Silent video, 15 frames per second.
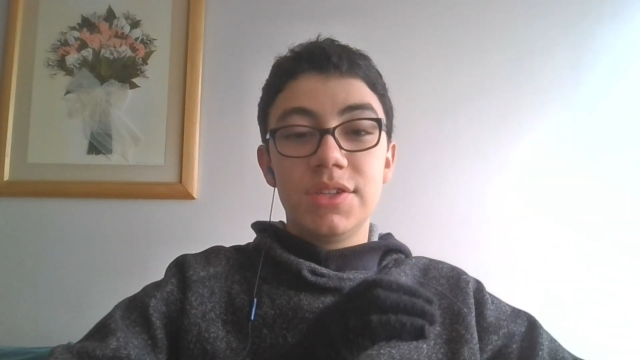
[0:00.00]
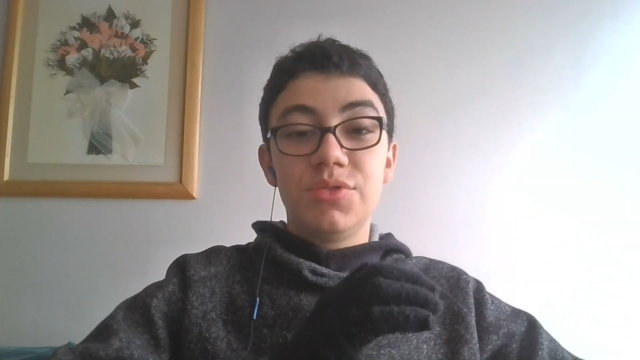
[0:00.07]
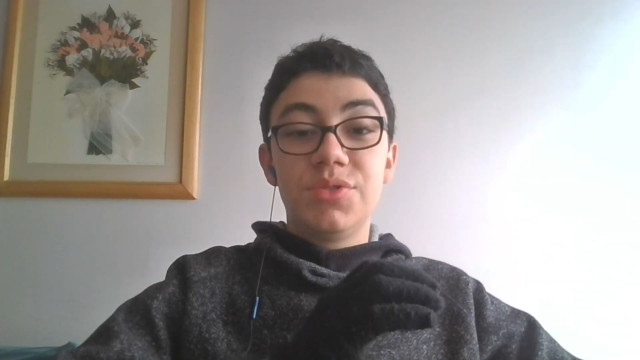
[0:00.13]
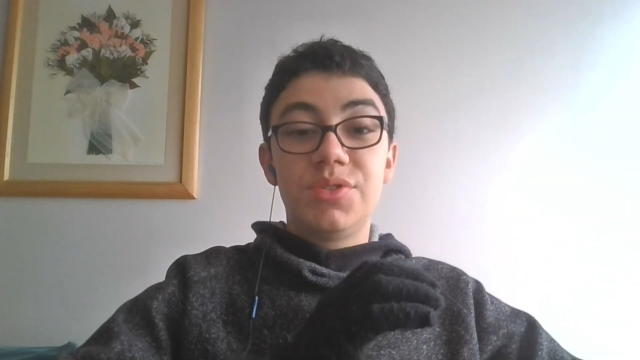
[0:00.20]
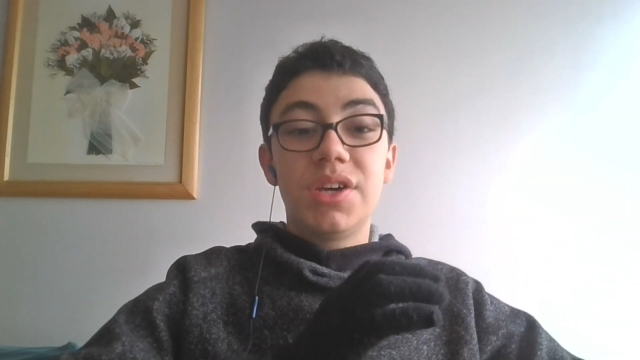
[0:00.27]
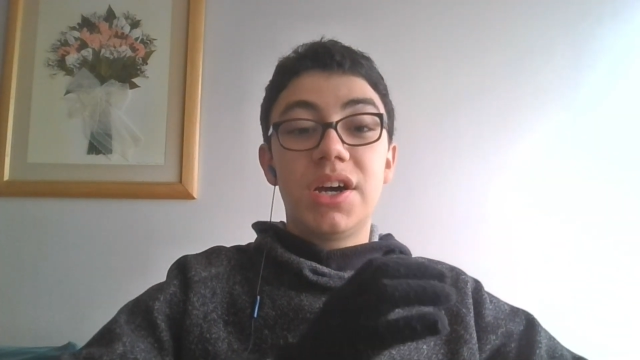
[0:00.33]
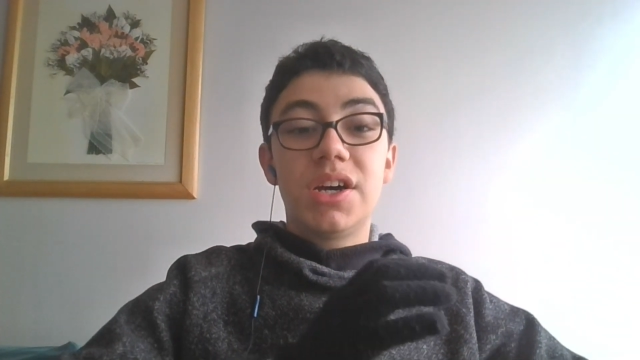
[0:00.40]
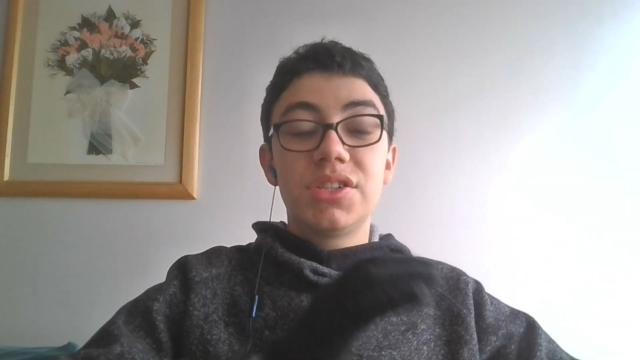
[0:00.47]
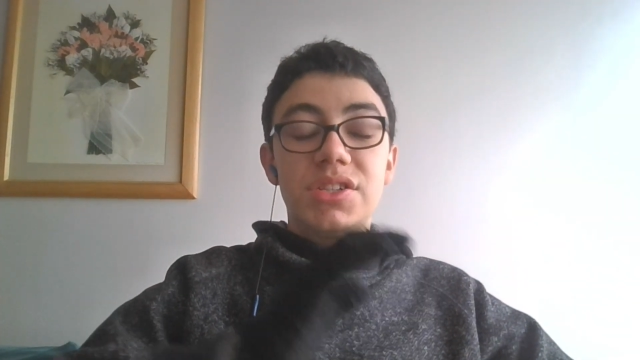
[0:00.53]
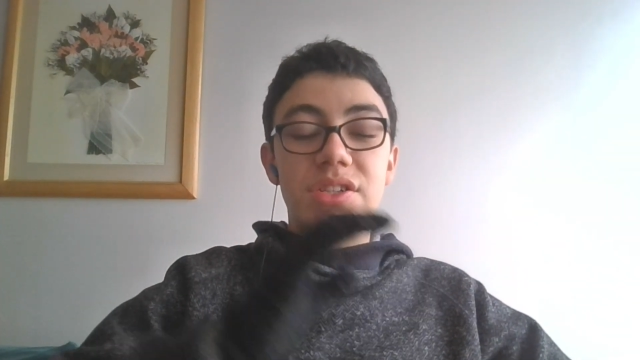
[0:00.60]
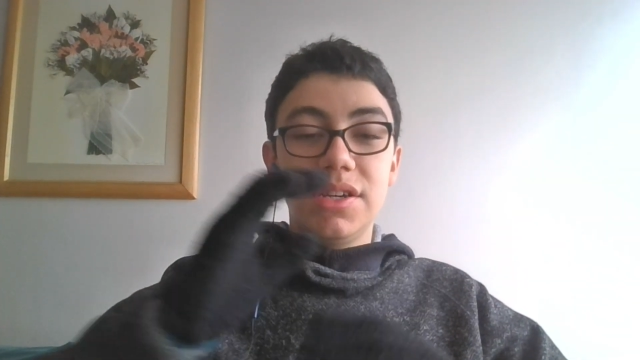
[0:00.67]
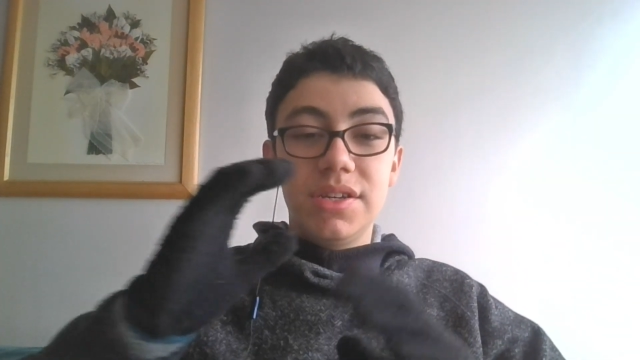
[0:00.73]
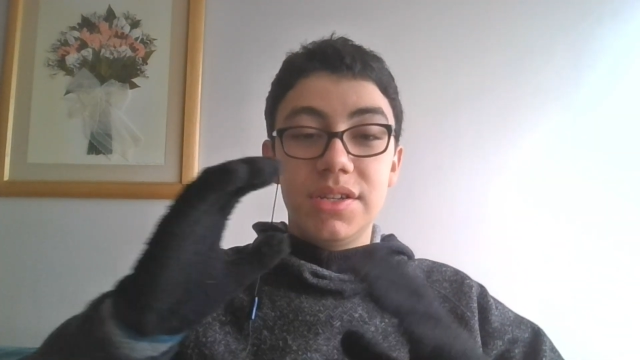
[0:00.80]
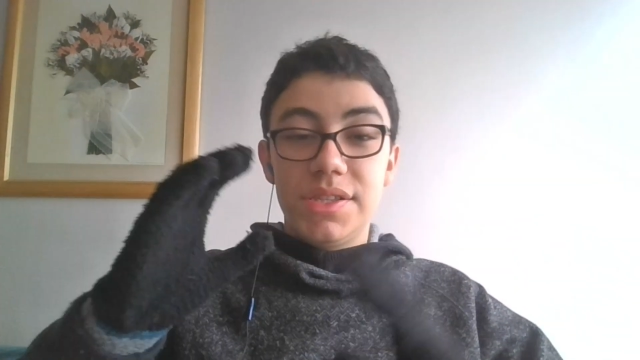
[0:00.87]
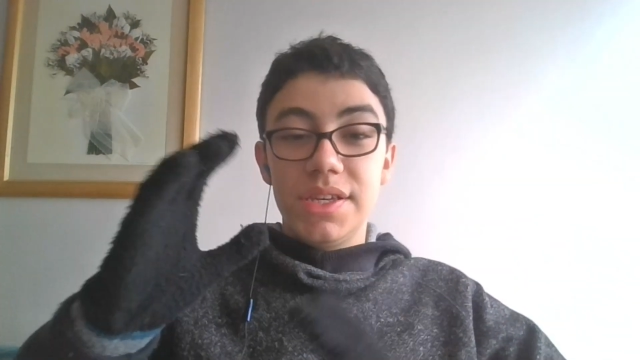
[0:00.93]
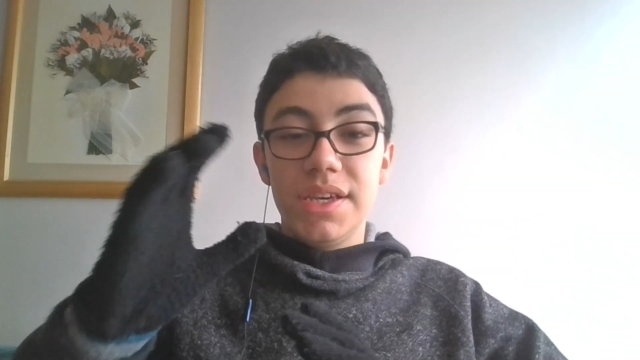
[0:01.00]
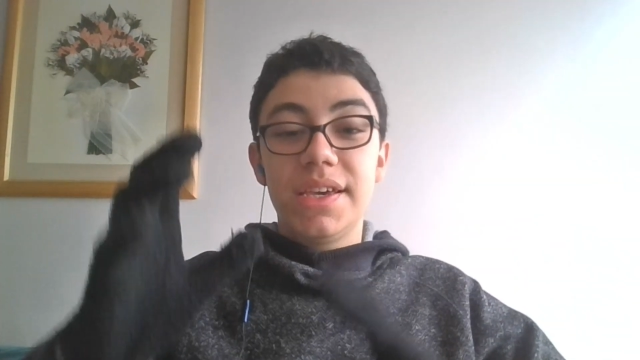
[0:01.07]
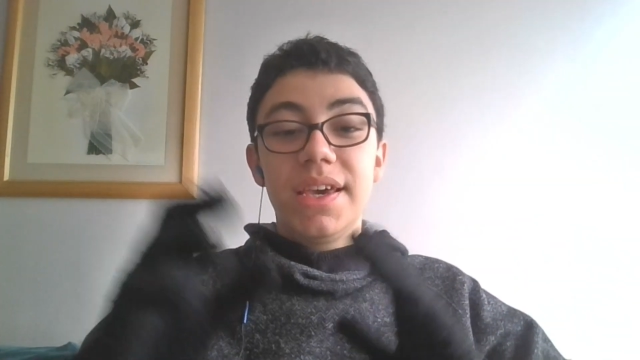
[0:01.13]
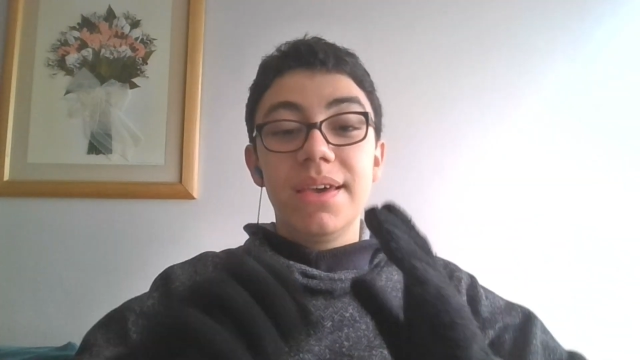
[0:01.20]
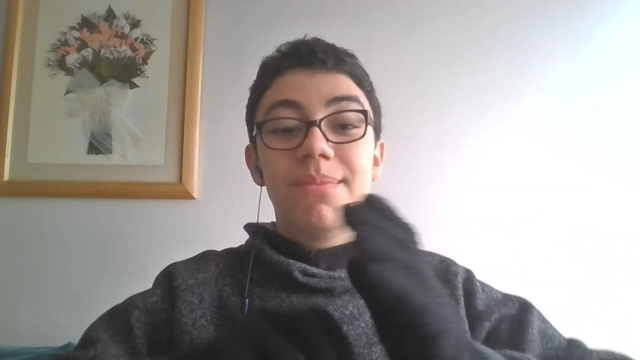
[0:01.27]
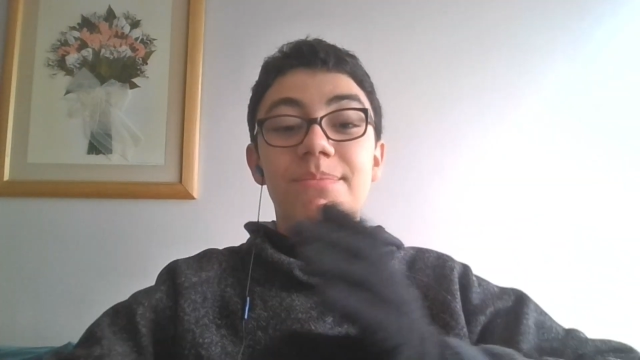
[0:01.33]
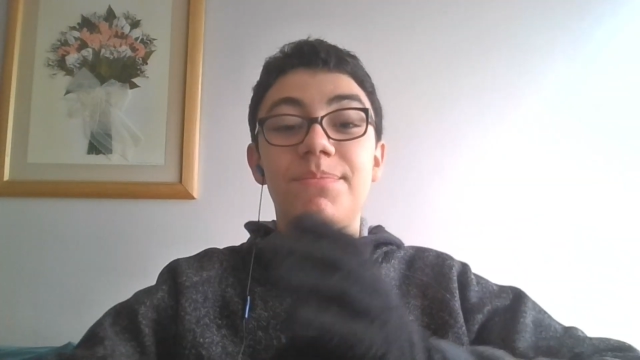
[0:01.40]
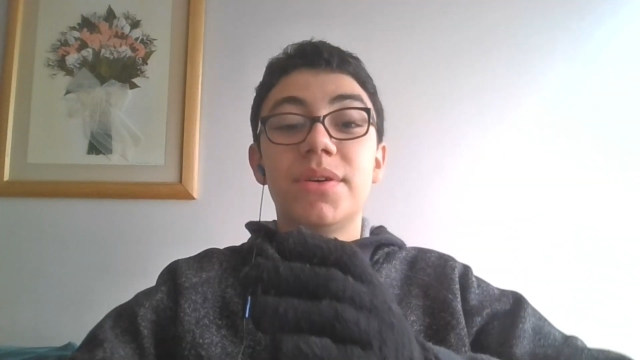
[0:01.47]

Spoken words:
to start thinking